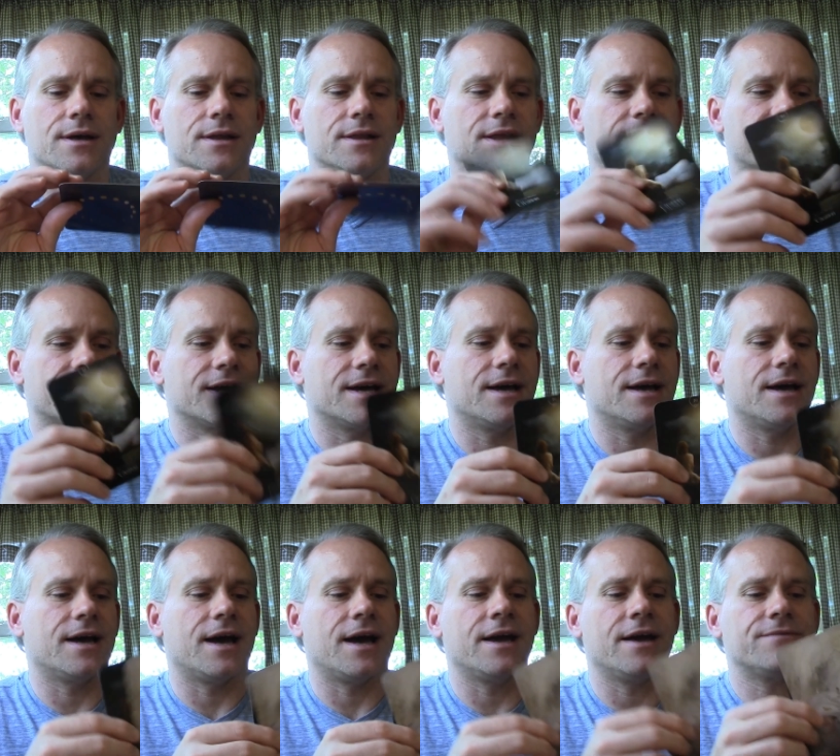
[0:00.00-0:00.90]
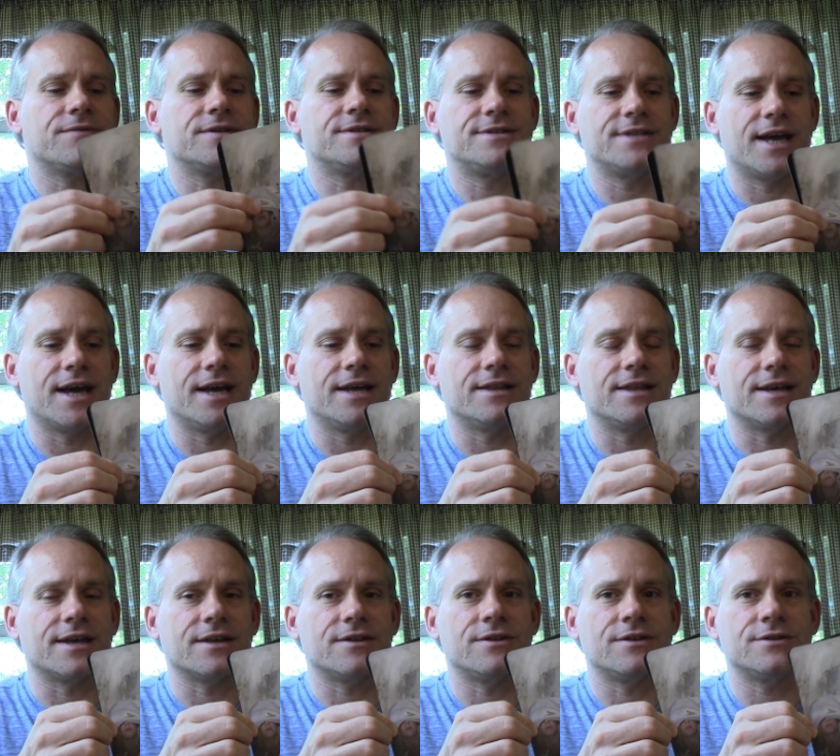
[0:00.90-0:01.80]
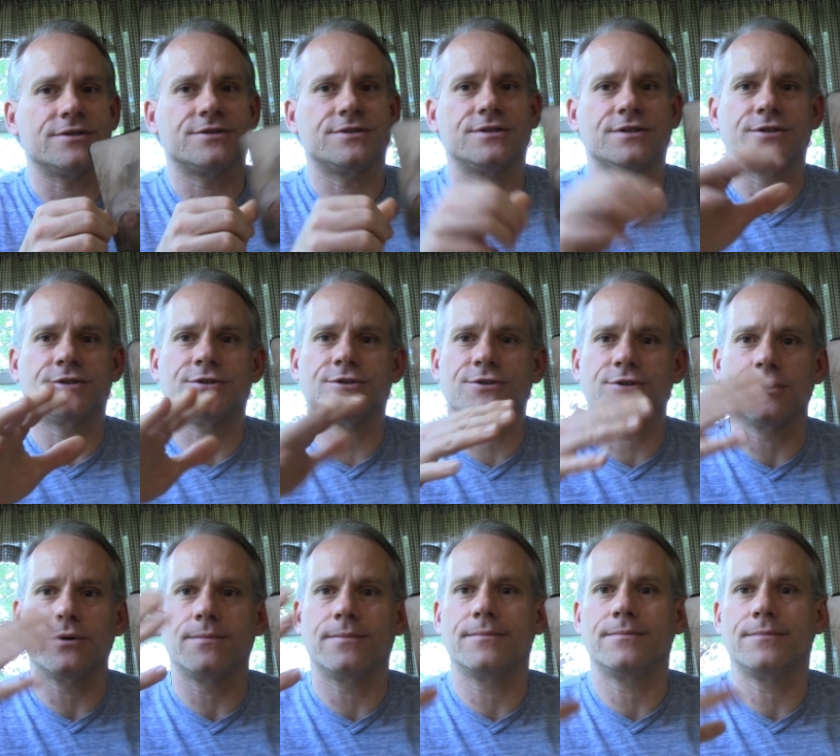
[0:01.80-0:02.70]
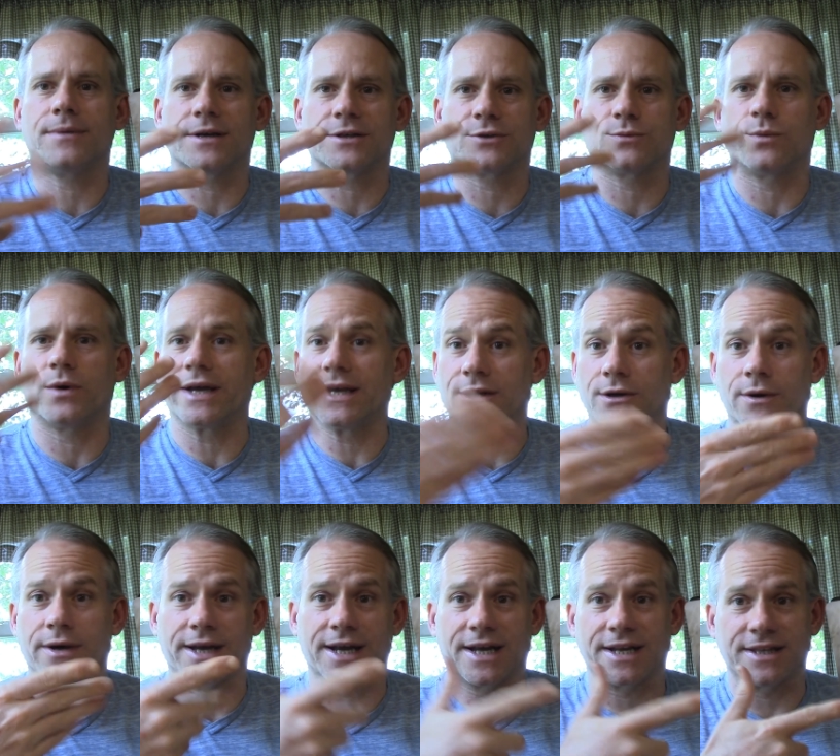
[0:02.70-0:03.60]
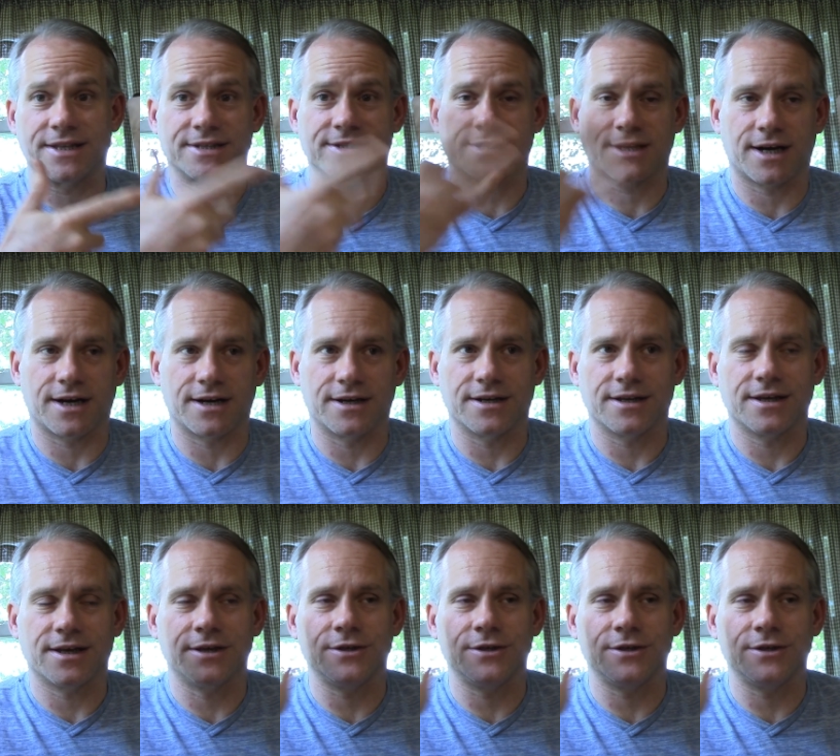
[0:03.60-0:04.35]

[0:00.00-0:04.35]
Like I have to say, like, there's there's so much white going on in this card.